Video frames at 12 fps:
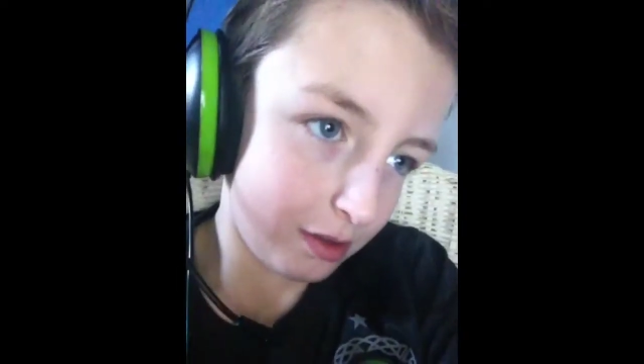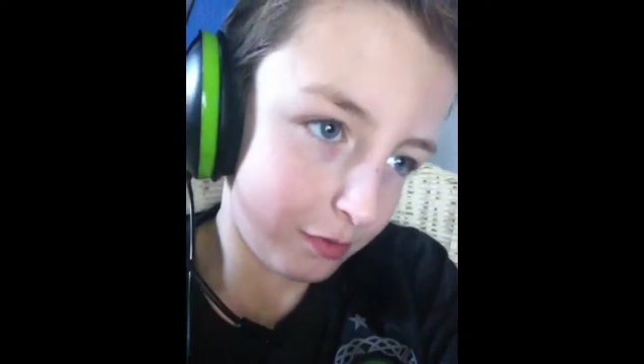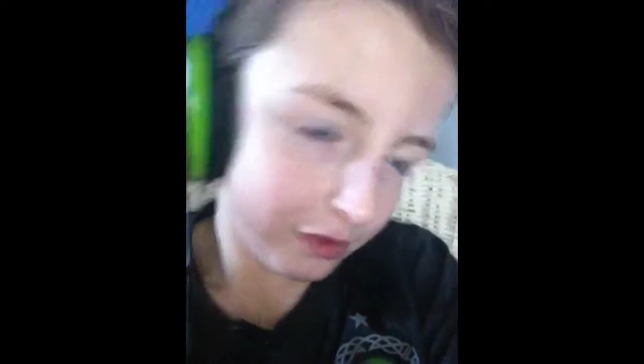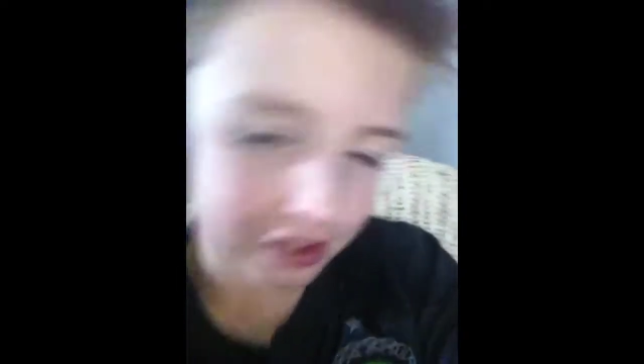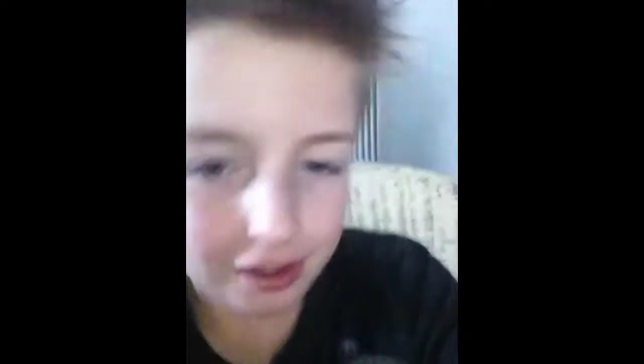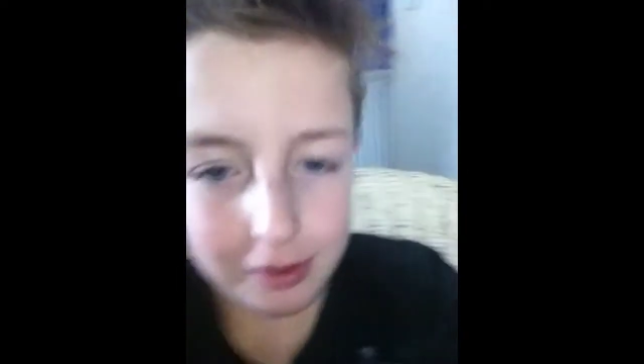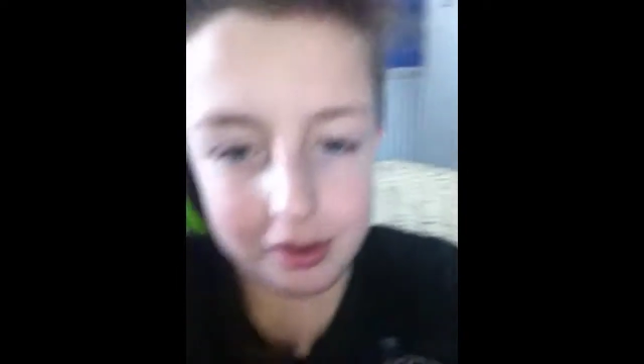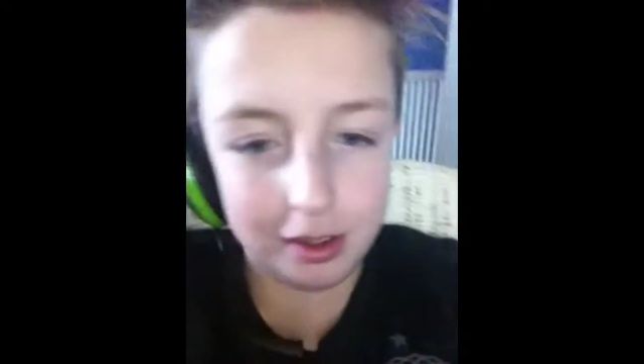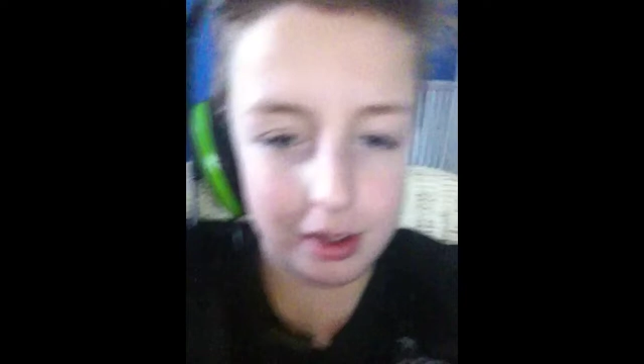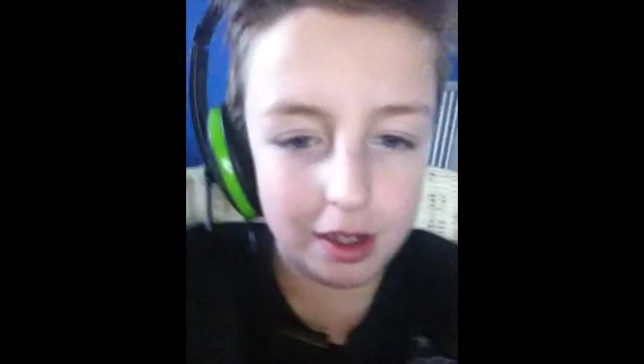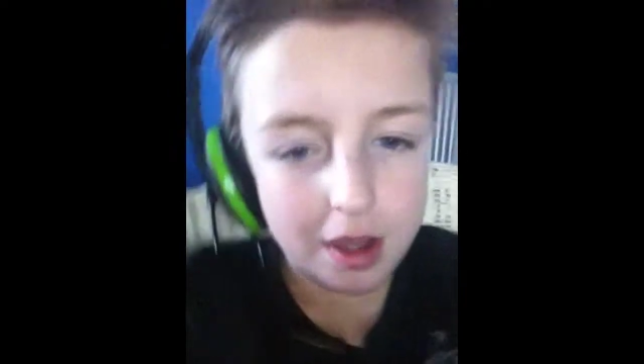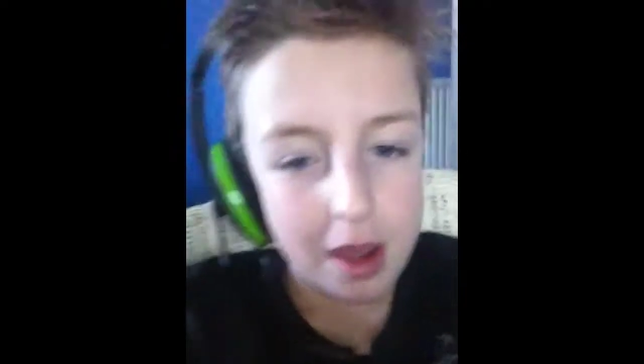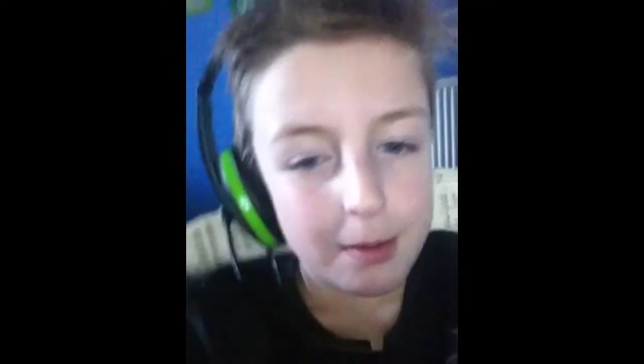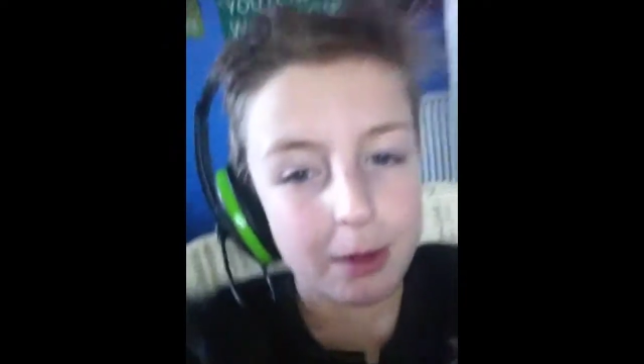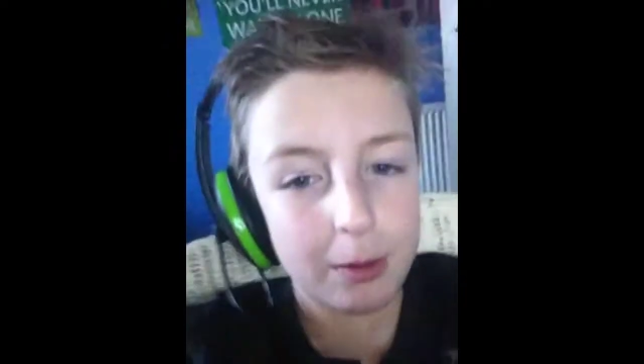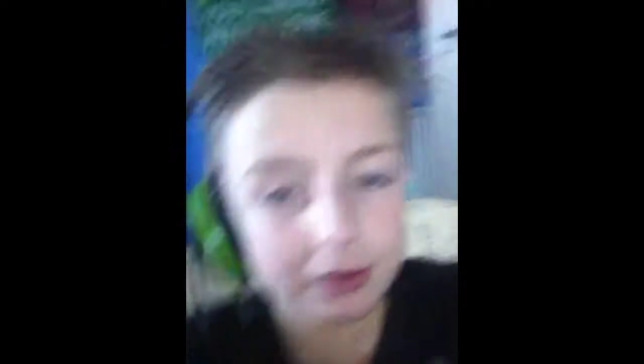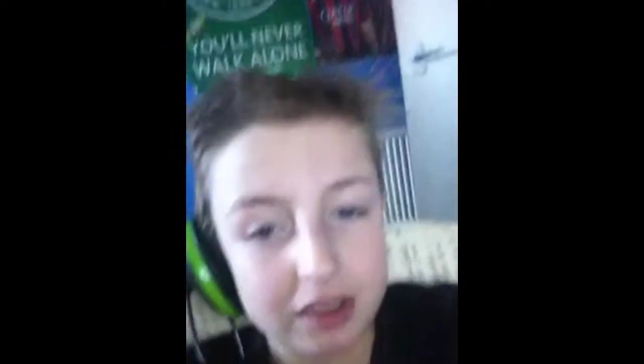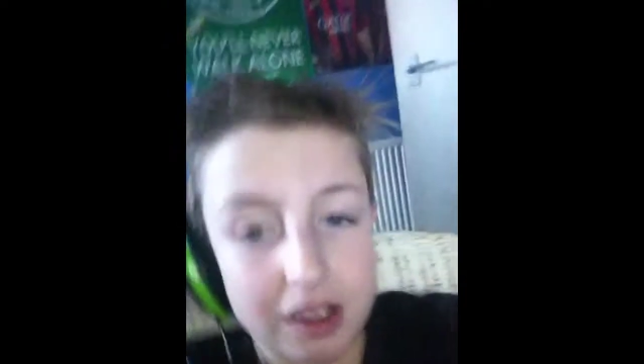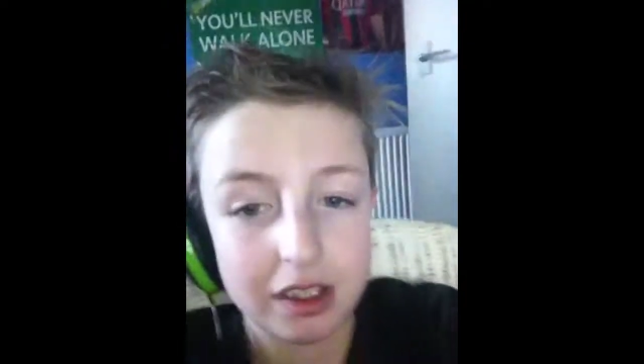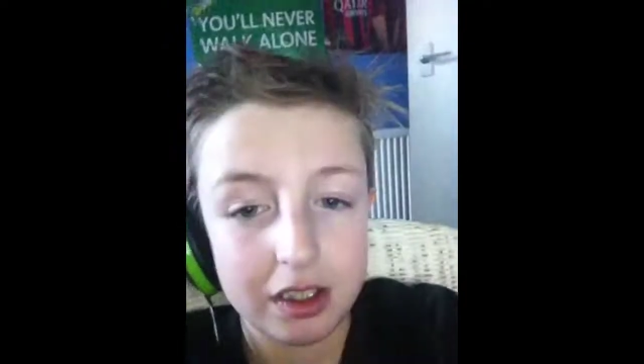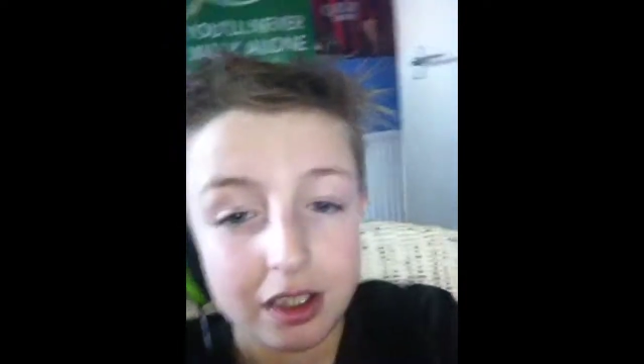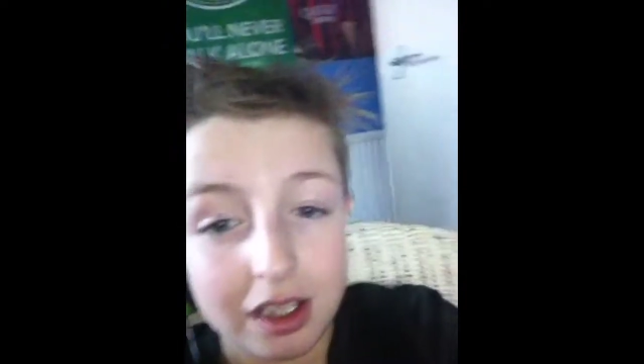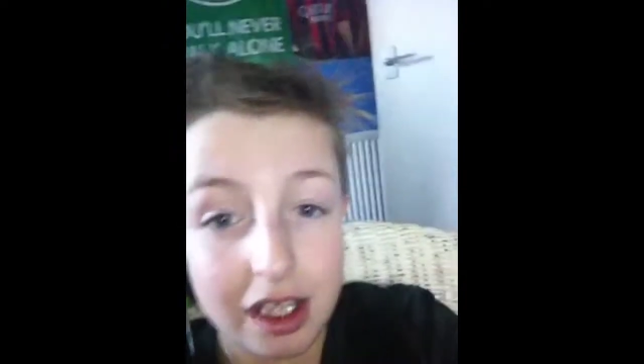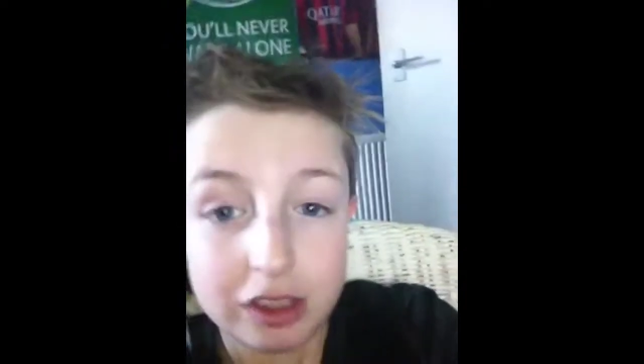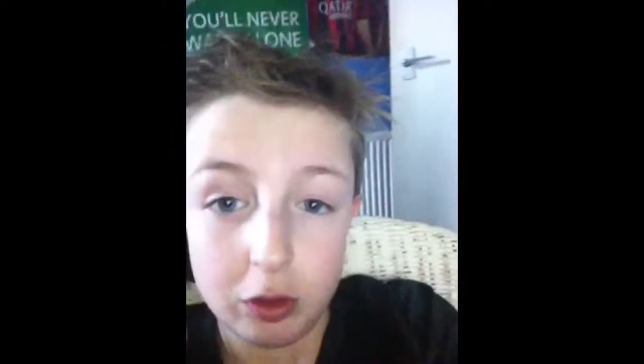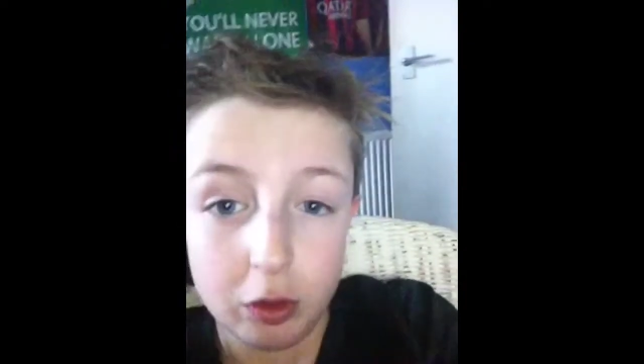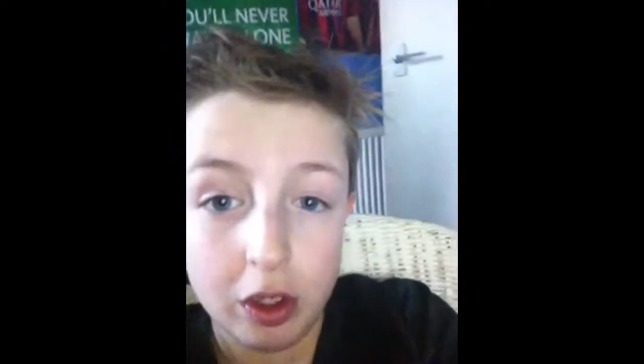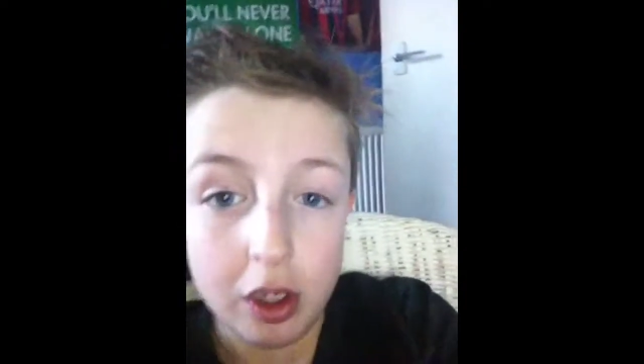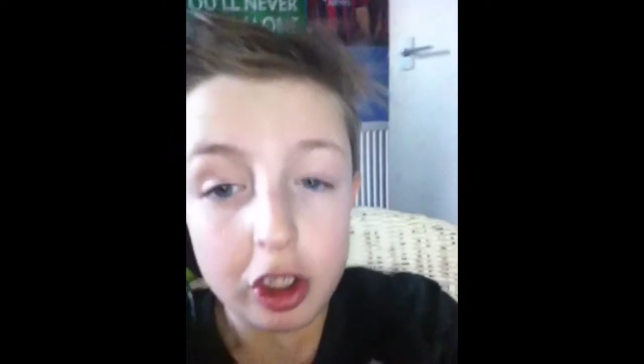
for Celtic, but it wasn't natural.